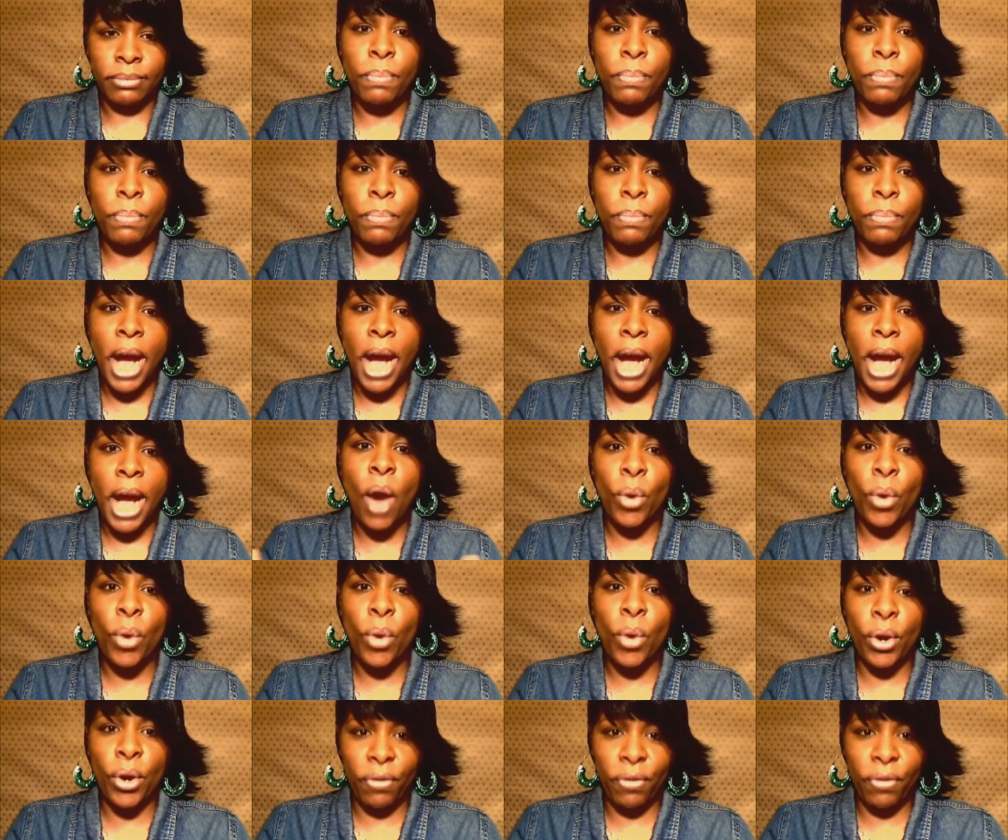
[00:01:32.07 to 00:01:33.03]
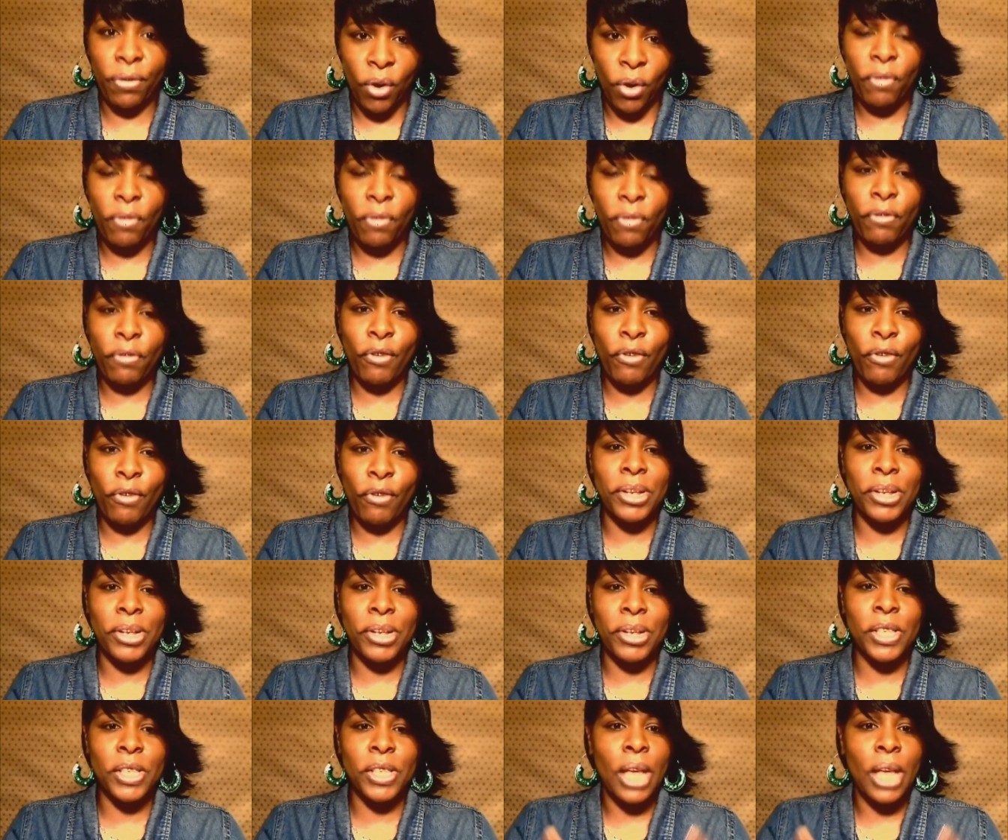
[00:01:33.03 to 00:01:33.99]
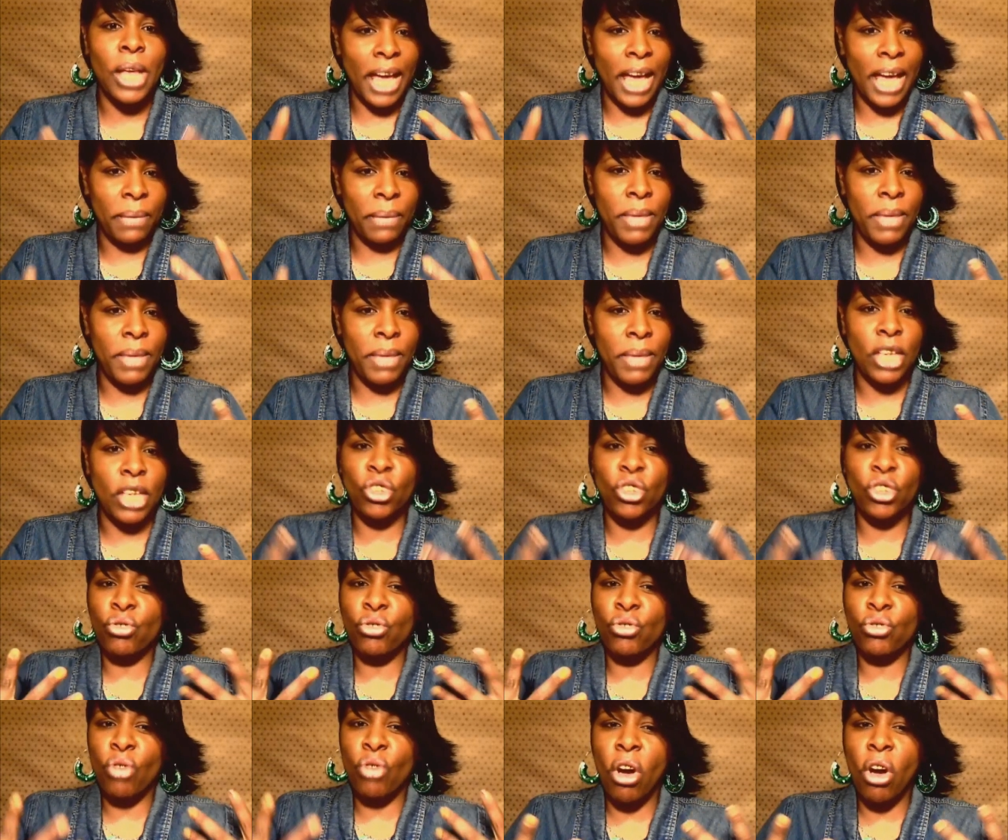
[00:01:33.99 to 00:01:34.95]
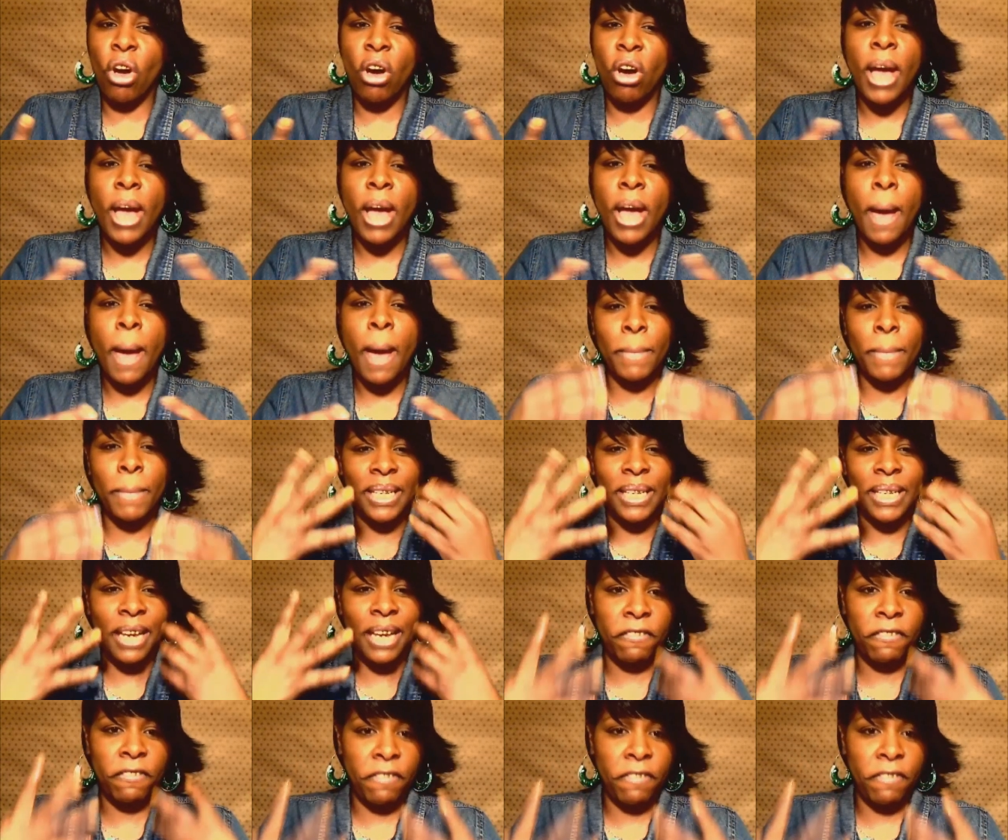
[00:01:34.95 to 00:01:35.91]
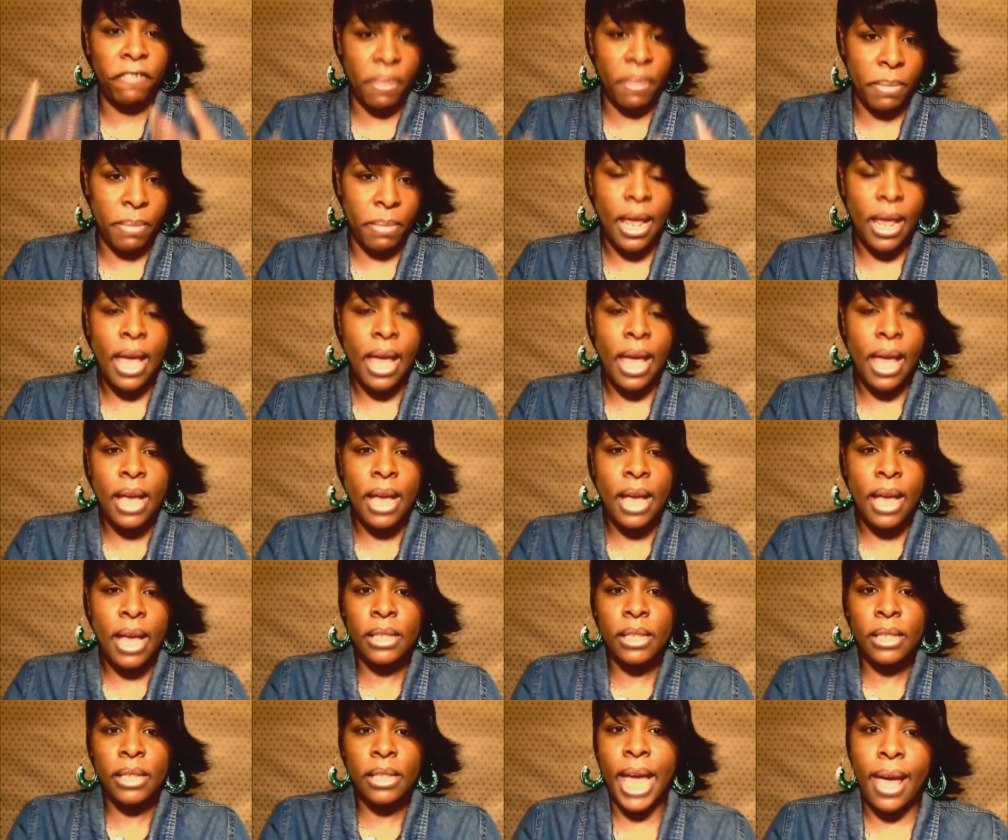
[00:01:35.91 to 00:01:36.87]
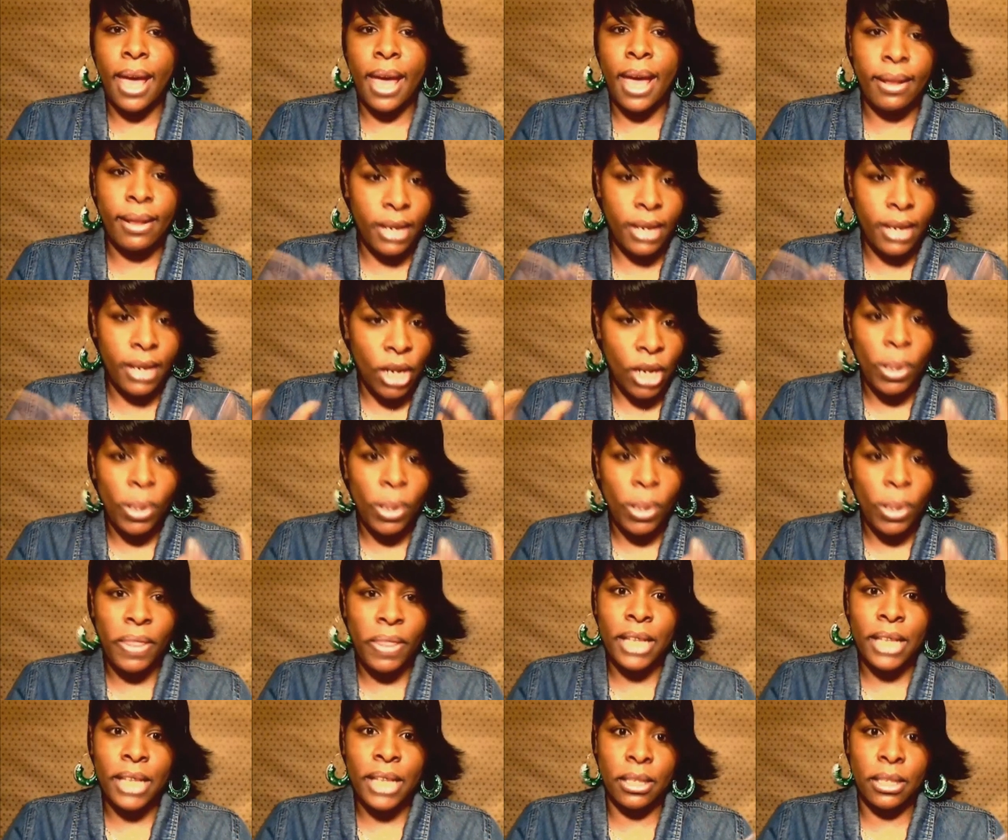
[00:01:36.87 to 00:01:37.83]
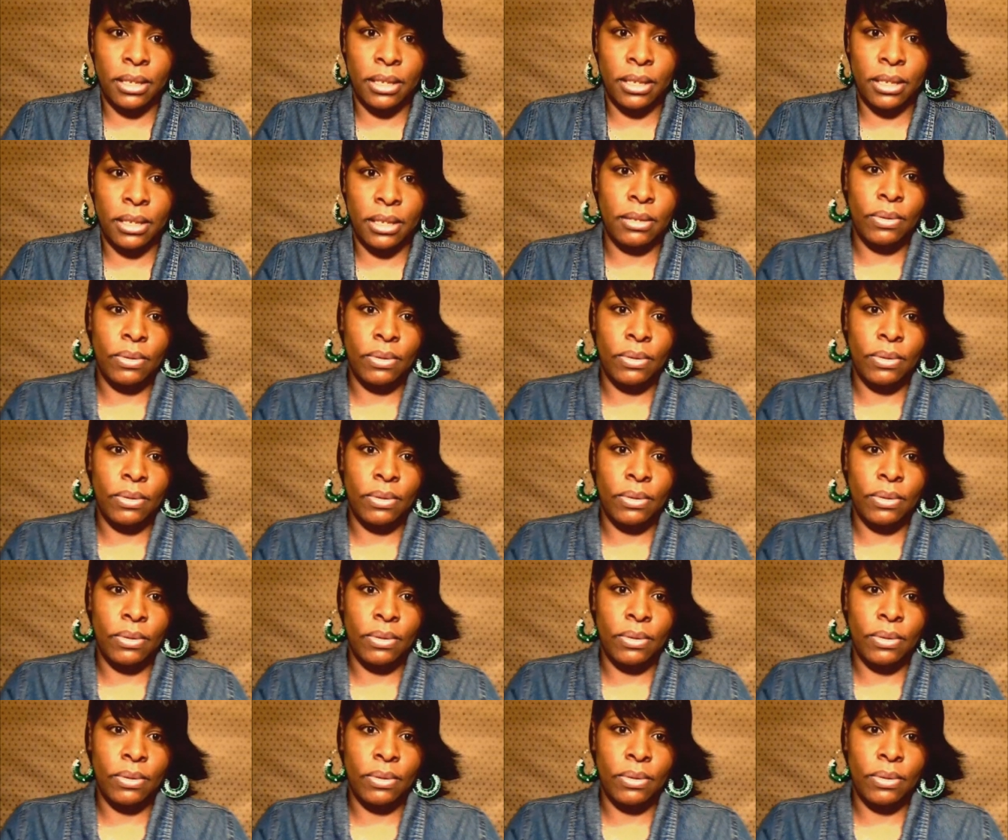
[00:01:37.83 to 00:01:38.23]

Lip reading: powerful fragrance, like me, strong but yet feminine, that, you know, and that's